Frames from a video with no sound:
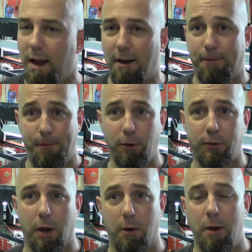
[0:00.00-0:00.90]
A
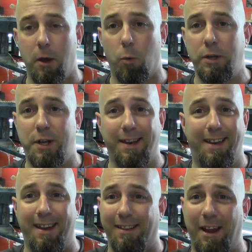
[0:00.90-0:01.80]
fusco, which can
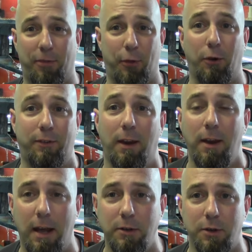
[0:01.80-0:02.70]
get like
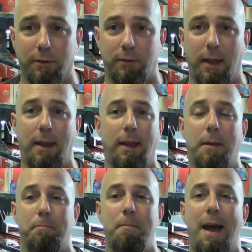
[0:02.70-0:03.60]
13 inches, they can
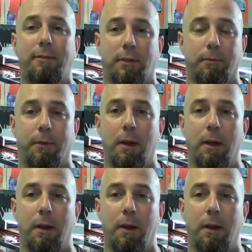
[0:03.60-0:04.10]
get massive.